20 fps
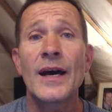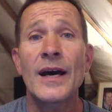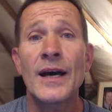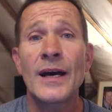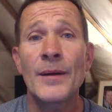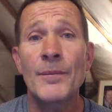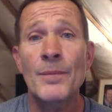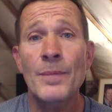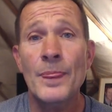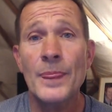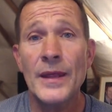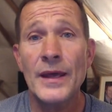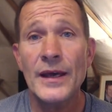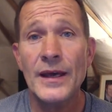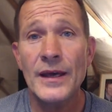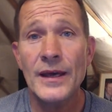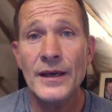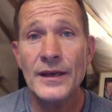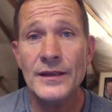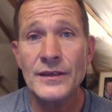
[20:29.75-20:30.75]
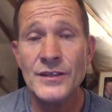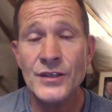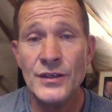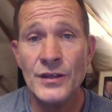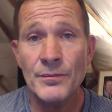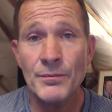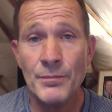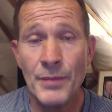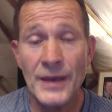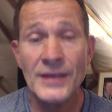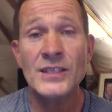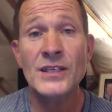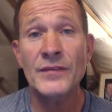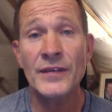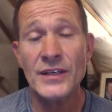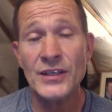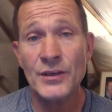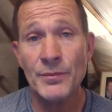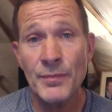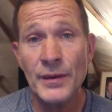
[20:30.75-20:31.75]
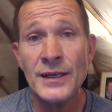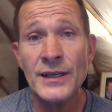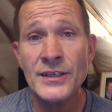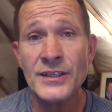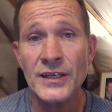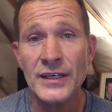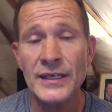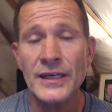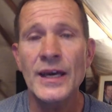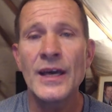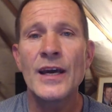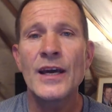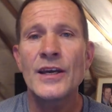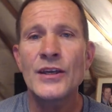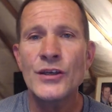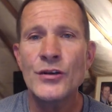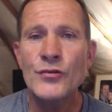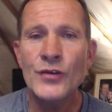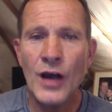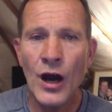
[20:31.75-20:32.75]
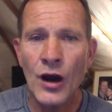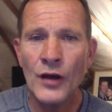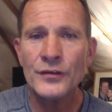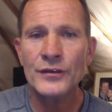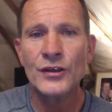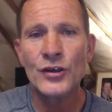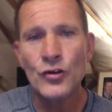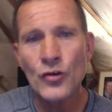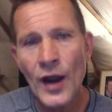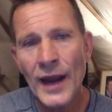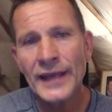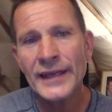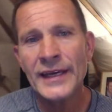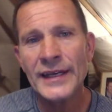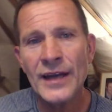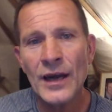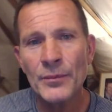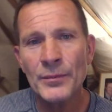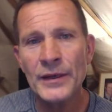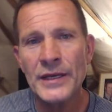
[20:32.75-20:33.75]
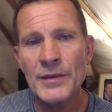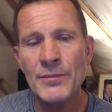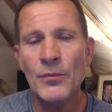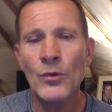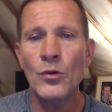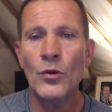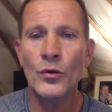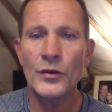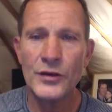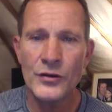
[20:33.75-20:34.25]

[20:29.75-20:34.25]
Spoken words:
to the best of its ability, you can't crank it up anymore.